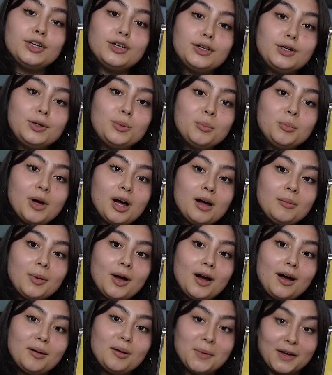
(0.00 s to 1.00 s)
Oom
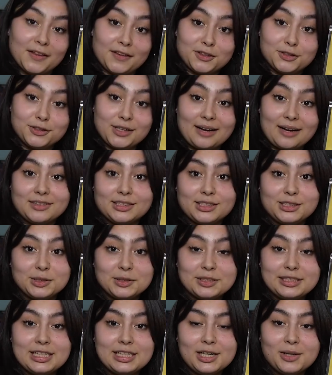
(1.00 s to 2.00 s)
Pawpaw by the Travis
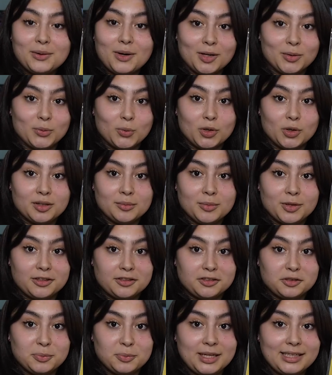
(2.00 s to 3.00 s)
Trio on Warner
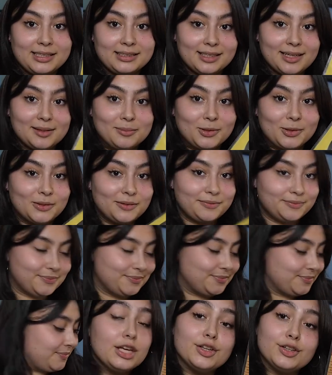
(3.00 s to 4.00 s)
Brothers Pink label,
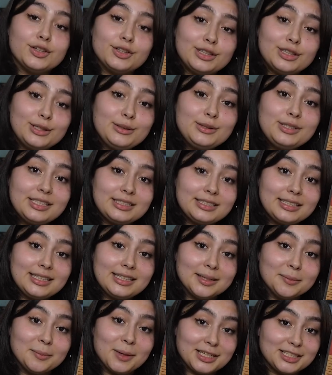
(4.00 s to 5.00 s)
Lucy
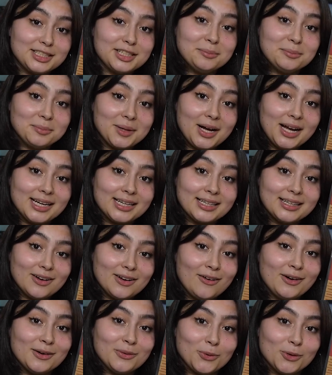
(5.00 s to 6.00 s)
D by Jim Pike
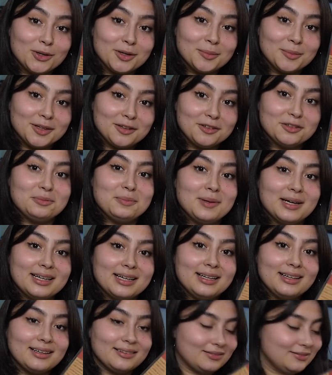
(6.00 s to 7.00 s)
on Warner Brothers
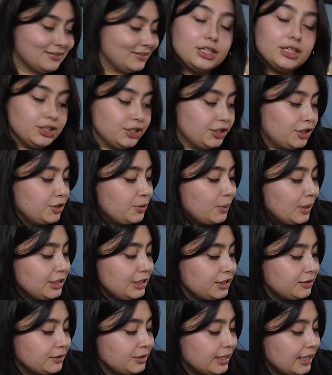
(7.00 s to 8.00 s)
Pink, Do
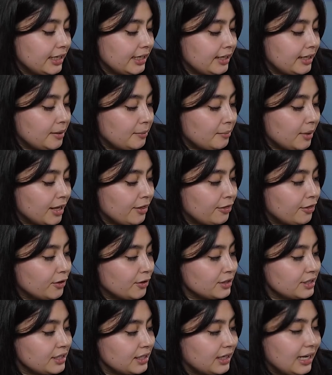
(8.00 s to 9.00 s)
What You Did by
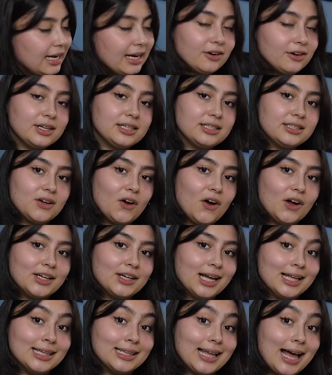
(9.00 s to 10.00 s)
Thurston Harris on
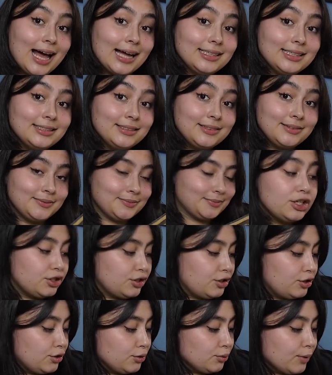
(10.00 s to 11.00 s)
Aladdin,
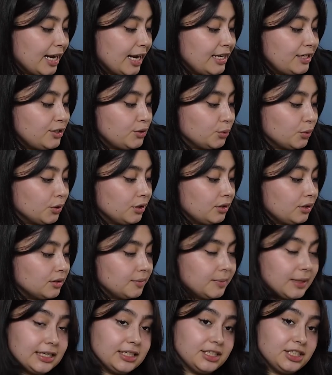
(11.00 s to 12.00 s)
Strange World
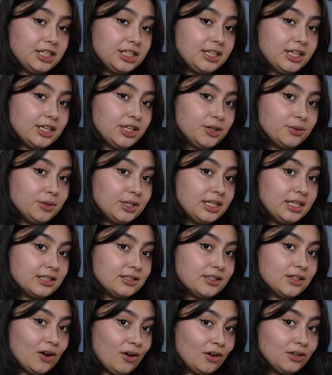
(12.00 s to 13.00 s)
by Jean and
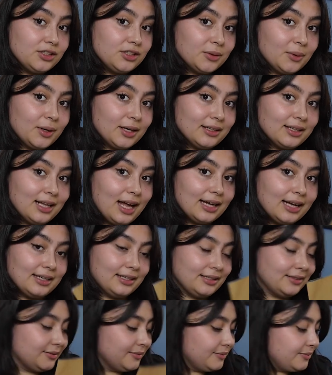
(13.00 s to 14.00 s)
Eunice, also on
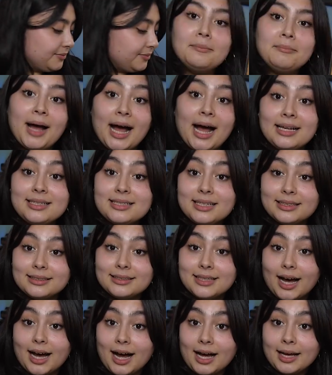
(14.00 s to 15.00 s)
Aladdin, Passing
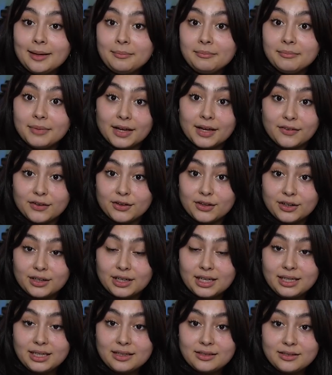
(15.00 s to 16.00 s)
Time by The
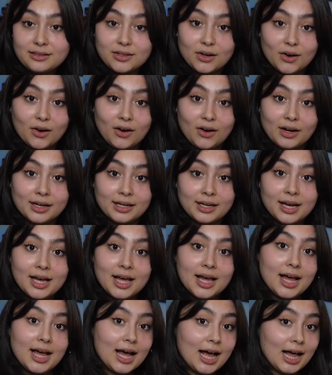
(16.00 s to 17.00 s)
Cookies on
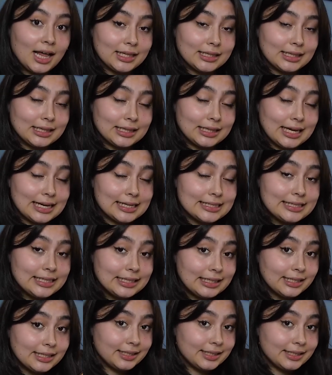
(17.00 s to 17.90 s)
Atlantic,